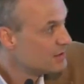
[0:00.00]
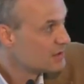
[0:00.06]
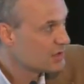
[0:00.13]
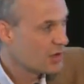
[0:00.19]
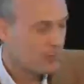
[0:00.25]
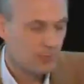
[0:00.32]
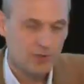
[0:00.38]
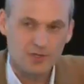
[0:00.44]
A
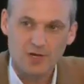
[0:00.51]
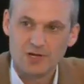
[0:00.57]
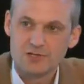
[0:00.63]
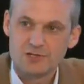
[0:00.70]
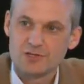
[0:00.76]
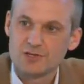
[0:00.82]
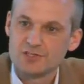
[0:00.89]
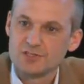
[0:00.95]
couple of
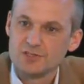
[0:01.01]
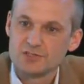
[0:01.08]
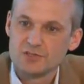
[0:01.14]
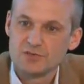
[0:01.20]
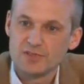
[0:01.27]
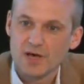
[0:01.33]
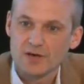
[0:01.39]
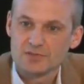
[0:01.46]
countries in
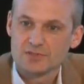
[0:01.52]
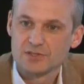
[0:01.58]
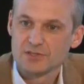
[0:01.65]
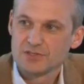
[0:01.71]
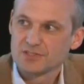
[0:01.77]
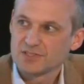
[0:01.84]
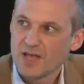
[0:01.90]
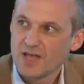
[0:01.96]

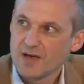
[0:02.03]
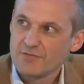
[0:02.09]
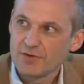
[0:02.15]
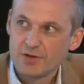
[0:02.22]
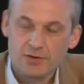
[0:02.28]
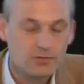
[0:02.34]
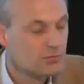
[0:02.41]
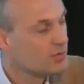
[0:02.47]

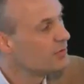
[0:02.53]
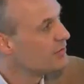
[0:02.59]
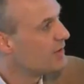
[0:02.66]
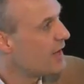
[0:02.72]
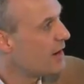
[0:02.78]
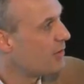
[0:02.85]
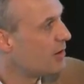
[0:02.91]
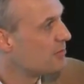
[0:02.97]
2007, we were
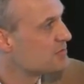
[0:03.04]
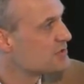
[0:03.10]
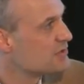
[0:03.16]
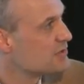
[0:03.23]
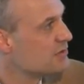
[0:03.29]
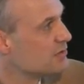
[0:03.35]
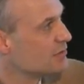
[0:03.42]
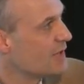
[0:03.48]
now up
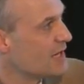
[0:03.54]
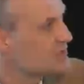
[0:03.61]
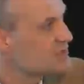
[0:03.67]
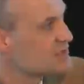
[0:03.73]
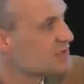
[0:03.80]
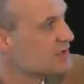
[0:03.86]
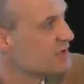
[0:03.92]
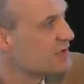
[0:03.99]
to
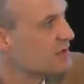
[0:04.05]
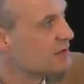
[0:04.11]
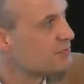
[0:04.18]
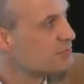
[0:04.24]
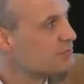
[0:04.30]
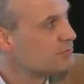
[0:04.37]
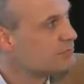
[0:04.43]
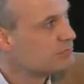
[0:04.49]
last year
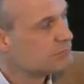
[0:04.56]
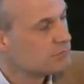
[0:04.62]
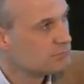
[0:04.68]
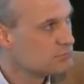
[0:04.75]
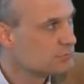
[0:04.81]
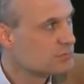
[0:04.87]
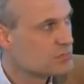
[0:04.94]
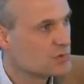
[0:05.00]

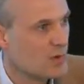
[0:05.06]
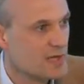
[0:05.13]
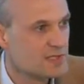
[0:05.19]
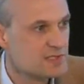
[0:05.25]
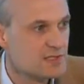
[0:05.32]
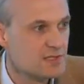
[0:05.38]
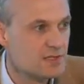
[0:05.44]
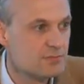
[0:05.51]

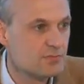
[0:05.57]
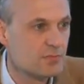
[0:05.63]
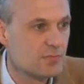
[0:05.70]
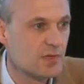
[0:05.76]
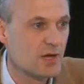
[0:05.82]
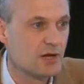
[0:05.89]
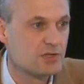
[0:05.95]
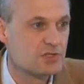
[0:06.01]
20
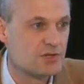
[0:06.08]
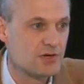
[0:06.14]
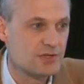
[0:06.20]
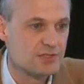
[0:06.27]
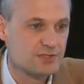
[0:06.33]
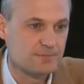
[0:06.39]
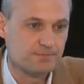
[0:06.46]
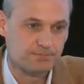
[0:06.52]

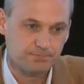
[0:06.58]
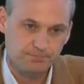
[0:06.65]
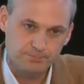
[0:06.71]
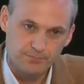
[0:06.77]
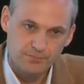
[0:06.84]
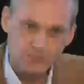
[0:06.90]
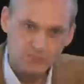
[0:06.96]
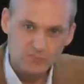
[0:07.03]
countries,
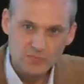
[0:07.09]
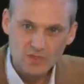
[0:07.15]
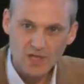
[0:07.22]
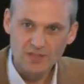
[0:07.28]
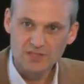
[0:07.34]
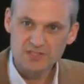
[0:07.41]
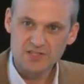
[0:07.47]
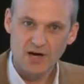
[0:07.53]

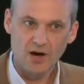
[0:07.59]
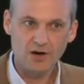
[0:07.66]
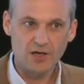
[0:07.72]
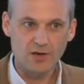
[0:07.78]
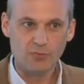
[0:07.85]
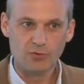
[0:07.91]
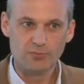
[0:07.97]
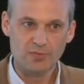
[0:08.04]
and the
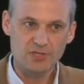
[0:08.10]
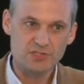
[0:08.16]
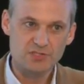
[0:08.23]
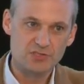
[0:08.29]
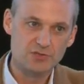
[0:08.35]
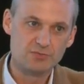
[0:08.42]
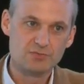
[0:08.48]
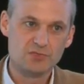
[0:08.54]
target would be
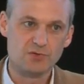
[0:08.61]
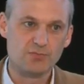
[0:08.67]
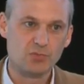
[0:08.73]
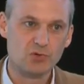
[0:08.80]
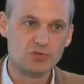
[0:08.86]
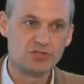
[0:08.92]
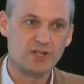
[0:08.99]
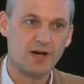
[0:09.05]
to, to
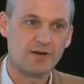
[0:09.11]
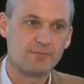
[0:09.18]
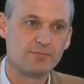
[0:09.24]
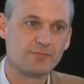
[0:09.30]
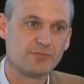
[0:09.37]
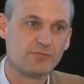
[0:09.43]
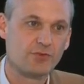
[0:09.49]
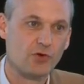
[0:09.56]
push that
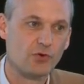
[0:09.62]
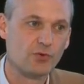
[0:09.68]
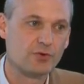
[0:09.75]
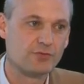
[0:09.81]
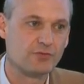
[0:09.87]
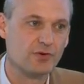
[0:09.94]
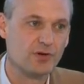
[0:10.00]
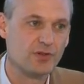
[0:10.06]

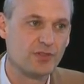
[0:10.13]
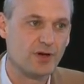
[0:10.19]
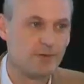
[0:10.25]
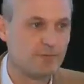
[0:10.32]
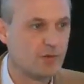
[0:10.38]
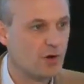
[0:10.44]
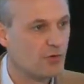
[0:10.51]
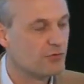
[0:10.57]
forward further,
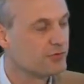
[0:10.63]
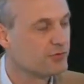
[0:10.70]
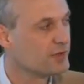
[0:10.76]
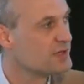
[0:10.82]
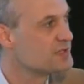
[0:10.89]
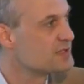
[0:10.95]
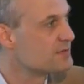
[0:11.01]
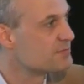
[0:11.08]

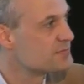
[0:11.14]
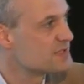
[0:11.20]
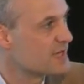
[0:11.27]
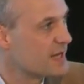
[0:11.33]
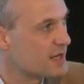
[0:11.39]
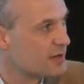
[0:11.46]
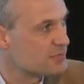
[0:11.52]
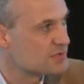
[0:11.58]
hopefully to, to
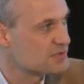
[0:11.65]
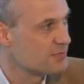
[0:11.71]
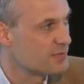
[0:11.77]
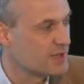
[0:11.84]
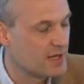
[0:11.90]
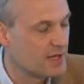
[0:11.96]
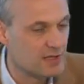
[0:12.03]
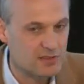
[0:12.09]
get it up to
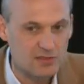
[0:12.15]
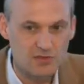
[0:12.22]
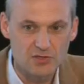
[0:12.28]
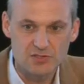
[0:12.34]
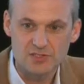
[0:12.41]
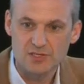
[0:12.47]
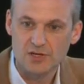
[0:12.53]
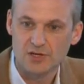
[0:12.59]
something like
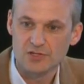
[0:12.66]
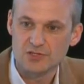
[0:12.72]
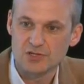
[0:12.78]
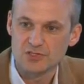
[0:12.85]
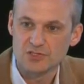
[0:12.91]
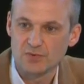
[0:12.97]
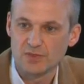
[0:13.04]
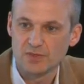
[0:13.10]
30
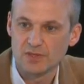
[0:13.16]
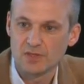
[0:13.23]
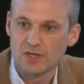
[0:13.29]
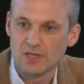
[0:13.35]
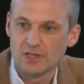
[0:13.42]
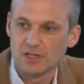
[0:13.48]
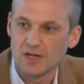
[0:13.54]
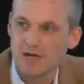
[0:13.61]
countries in,
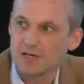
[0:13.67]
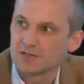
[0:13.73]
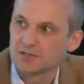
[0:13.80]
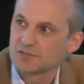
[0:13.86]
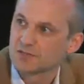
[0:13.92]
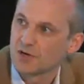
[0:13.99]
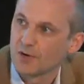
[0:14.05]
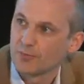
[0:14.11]
in the
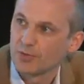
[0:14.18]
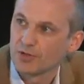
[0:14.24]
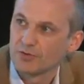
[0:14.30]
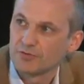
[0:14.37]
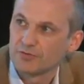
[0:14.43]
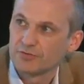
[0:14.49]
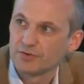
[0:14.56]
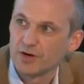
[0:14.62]
next couple
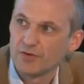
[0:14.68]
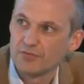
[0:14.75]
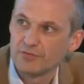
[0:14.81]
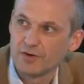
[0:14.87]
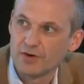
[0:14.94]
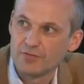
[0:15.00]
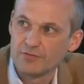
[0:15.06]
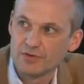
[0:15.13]
of, of,
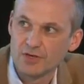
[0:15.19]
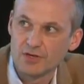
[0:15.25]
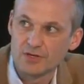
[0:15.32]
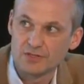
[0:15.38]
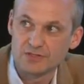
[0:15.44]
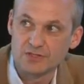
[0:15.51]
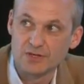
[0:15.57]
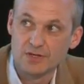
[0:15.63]
of
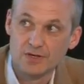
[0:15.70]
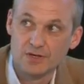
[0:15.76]
years.